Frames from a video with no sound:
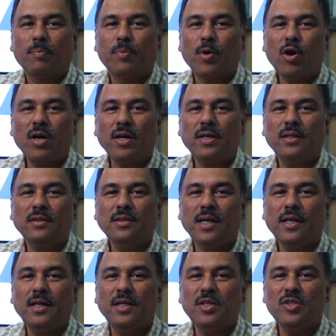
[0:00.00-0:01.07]
product design
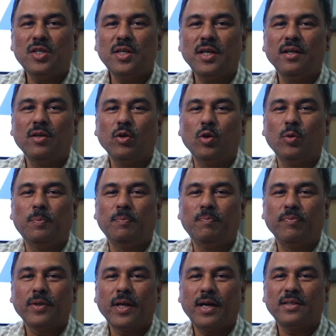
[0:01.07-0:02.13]
and engineering group
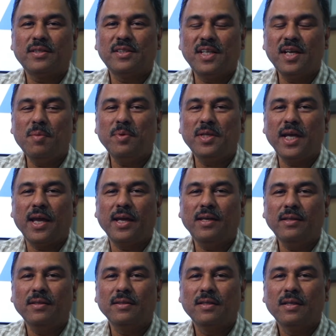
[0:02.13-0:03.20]
at CMTI
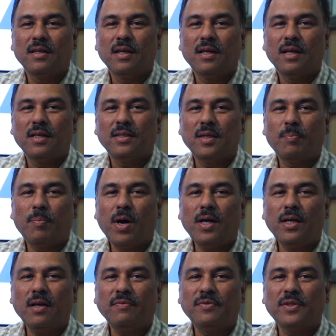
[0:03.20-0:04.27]
is a part
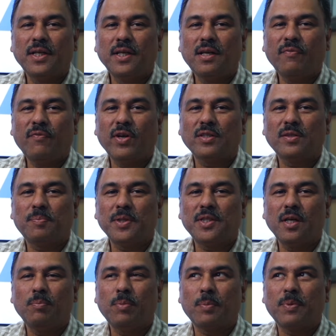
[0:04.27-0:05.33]
of Center for
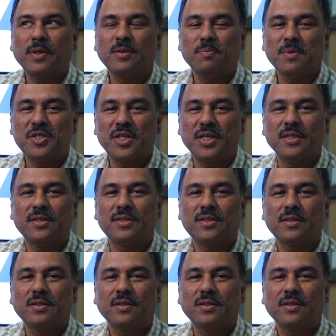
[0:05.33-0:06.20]
Special Purpose Machines.